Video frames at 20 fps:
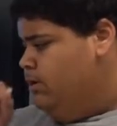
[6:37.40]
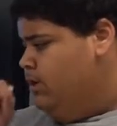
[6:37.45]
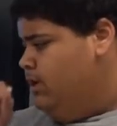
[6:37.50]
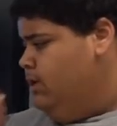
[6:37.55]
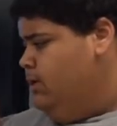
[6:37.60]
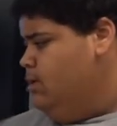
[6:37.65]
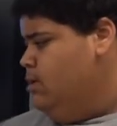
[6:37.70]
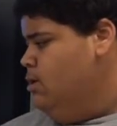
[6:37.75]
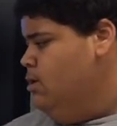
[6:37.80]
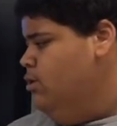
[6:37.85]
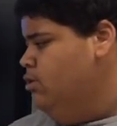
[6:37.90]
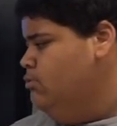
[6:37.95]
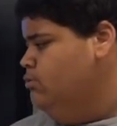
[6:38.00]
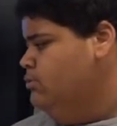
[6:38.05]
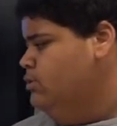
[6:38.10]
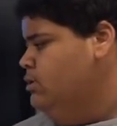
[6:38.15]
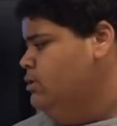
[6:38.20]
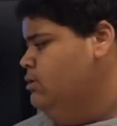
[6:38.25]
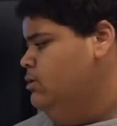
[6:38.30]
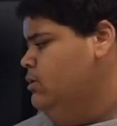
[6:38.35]
And
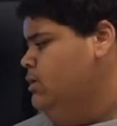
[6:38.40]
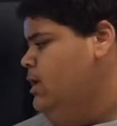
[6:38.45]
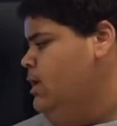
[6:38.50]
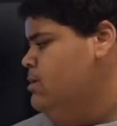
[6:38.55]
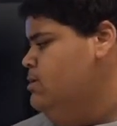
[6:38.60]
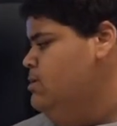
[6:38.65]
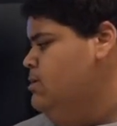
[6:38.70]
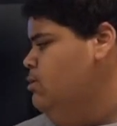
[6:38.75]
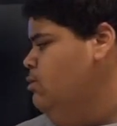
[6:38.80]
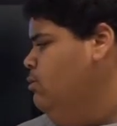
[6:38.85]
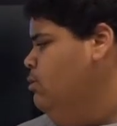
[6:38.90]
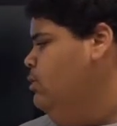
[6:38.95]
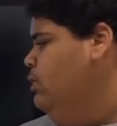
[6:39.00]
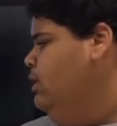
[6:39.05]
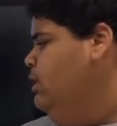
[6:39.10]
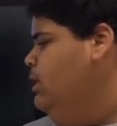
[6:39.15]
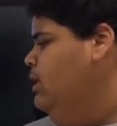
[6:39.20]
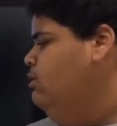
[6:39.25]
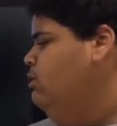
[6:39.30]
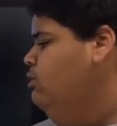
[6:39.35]
so, as you are
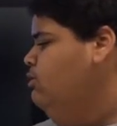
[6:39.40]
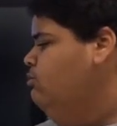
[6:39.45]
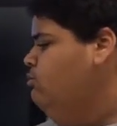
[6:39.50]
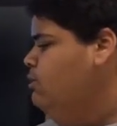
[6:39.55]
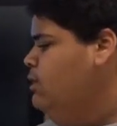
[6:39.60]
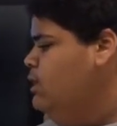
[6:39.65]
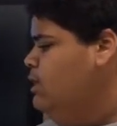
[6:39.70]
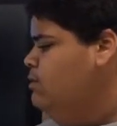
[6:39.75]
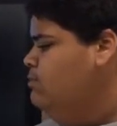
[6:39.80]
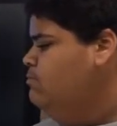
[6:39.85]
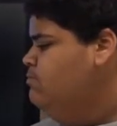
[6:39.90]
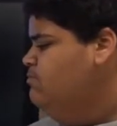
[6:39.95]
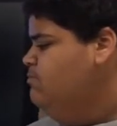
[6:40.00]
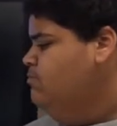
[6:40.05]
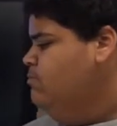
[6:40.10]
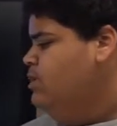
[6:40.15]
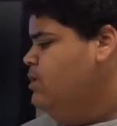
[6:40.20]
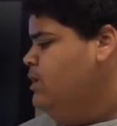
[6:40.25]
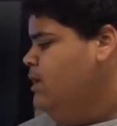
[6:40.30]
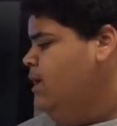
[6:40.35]
looking at the green,
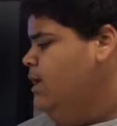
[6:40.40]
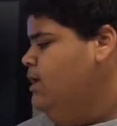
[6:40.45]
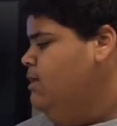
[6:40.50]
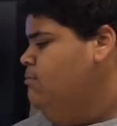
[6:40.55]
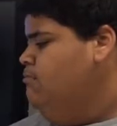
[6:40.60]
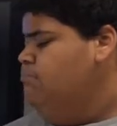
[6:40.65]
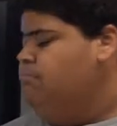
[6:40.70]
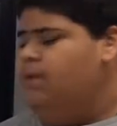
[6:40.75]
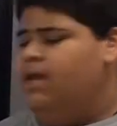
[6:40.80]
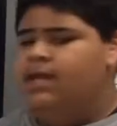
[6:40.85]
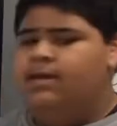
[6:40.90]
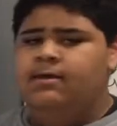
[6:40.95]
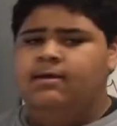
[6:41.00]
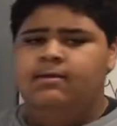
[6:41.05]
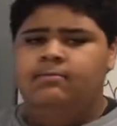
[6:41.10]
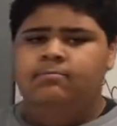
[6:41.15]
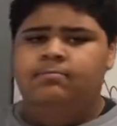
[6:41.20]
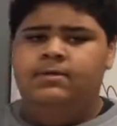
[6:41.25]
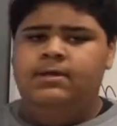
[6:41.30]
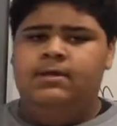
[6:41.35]
it
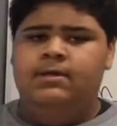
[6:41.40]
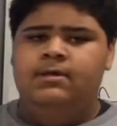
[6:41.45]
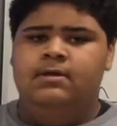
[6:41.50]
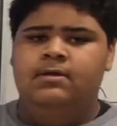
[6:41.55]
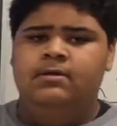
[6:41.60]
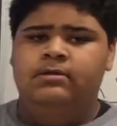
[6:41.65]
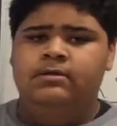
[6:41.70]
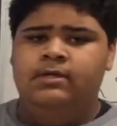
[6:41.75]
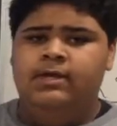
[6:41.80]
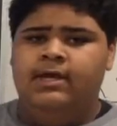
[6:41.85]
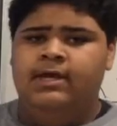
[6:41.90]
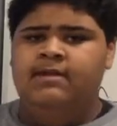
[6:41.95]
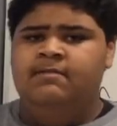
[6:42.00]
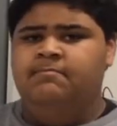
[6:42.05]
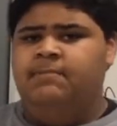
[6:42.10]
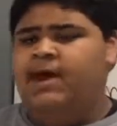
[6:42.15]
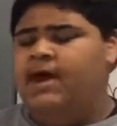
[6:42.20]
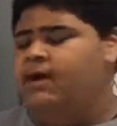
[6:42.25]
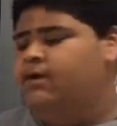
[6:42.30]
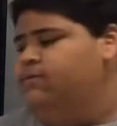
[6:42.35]
may be
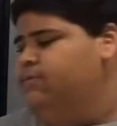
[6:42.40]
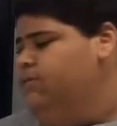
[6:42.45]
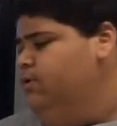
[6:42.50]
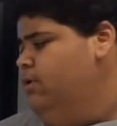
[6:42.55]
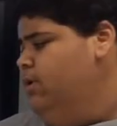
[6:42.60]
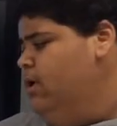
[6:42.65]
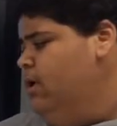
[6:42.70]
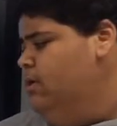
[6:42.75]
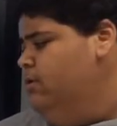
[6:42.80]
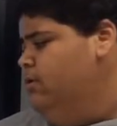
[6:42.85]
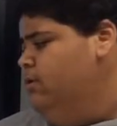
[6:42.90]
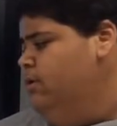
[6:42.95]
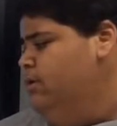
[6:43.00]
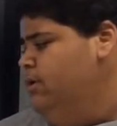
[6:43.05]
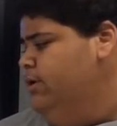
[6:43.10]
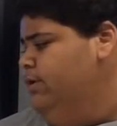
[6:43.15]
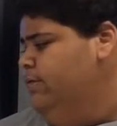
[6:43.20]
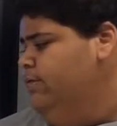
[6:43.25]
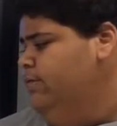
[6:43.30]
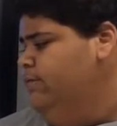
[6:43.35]
impactful on
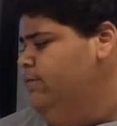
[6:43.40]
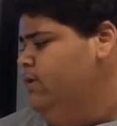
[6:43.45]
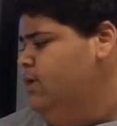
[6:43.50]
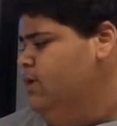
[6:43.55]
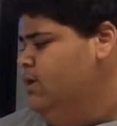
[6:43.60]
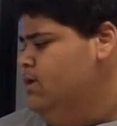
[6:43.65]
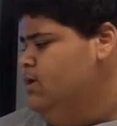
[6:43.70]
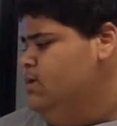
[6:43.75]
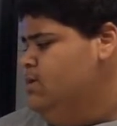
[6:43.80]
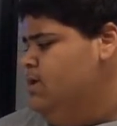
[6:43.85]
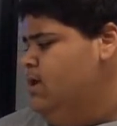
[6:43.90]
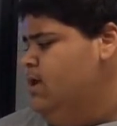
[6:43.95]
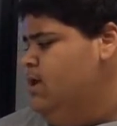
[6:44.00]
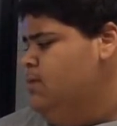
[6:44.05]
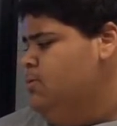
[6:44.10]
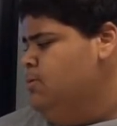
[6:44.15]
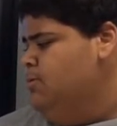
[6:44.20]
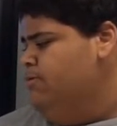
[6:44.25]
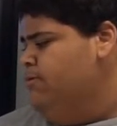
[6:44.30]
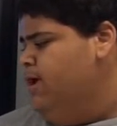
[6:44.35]
the fitness
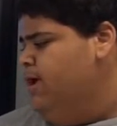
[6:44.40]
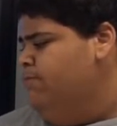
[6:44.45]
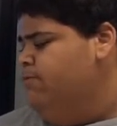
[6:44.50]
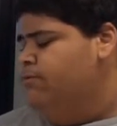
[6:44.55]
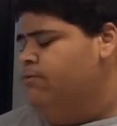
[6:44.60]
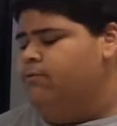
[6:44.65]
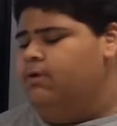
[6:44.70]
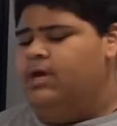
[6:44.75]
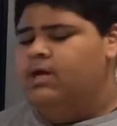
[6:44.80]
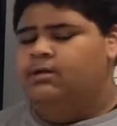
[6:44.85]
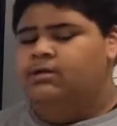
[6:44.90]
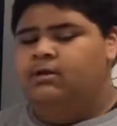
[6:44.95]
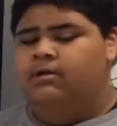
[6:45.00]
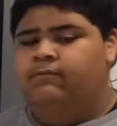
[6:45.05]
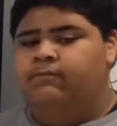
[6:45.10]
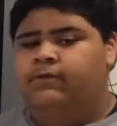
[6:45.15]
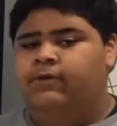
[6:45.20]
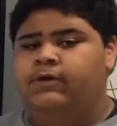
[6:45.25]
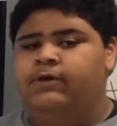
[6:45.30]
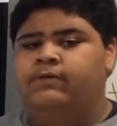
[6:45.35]
and survival rate
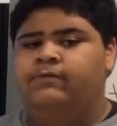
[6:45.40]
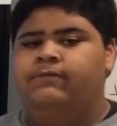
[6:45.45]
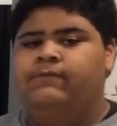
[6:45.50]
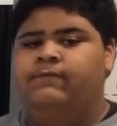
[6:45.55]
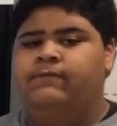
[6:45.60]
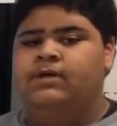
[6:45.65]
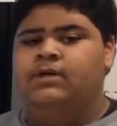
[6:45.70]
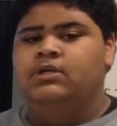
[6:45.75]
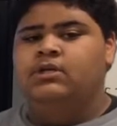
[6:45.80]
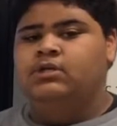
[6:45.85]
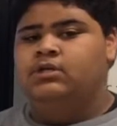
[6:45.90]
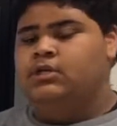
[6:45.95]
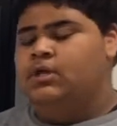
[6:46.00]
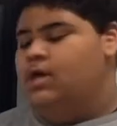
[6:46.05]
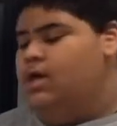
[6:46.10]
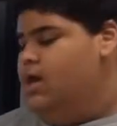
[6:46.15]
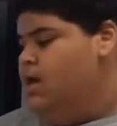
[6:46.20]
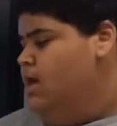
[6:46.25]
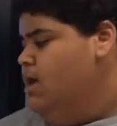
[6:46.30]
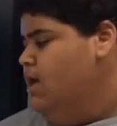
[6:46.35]
of the fish,
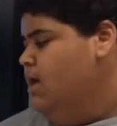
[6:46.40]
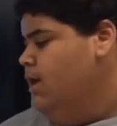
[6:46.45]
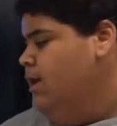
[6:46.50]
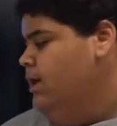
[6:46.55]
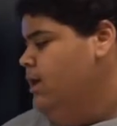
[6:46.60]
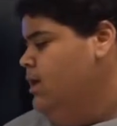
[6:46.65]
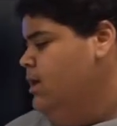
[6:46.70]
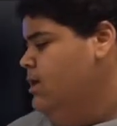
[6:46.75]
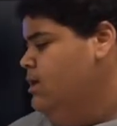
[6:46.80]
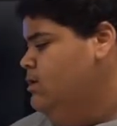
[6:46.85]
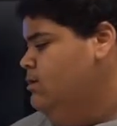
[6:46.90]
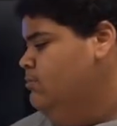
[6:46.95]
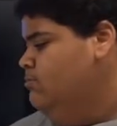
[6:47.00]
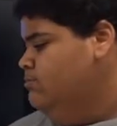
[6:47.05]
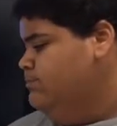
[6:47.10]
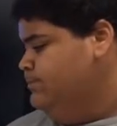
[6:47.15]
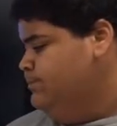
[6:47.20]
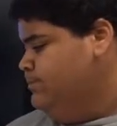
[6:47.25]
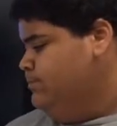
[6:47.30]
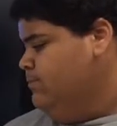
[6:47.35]
and
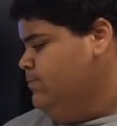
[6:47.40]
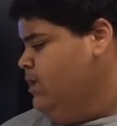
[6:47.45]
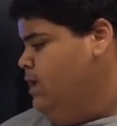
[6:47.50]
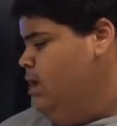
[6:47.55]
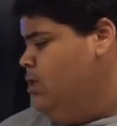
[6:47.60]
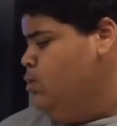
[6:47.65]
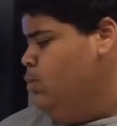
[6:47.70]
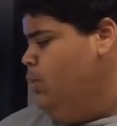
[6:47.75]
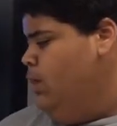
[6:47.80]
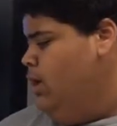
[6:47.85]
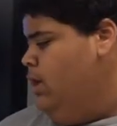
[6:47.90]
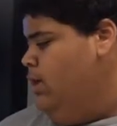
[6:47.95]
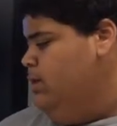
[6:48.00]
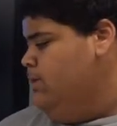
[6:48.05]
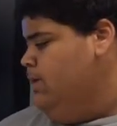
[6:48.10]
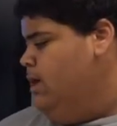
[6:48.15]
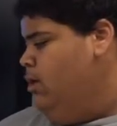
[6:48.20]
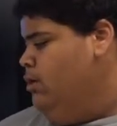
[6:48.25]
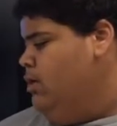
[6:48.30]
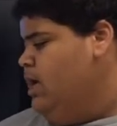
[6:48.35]
as well
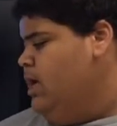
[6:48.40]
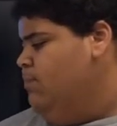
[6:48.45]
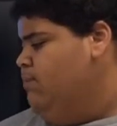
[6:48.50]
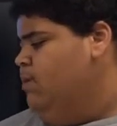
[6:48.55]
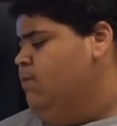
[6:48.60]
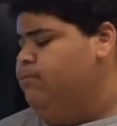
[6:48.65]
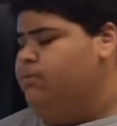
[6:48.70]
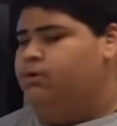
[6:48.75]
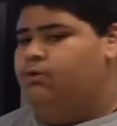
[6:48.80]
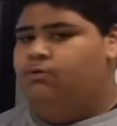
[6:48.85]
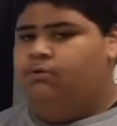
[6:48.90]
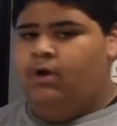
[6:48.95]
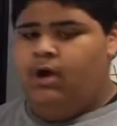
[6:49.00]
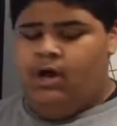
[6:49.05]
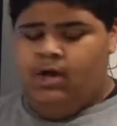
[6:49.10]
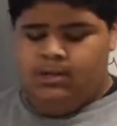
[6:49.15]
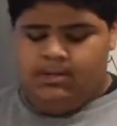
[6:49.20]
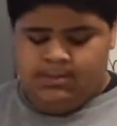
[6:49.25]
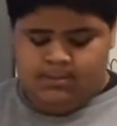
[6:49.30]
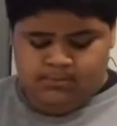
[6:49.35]
as the outcome of the
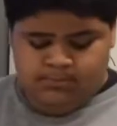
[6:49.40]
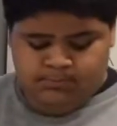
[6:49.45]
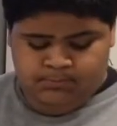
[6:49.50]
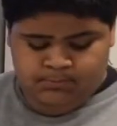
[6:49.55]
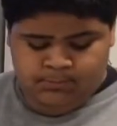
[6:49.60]
cross.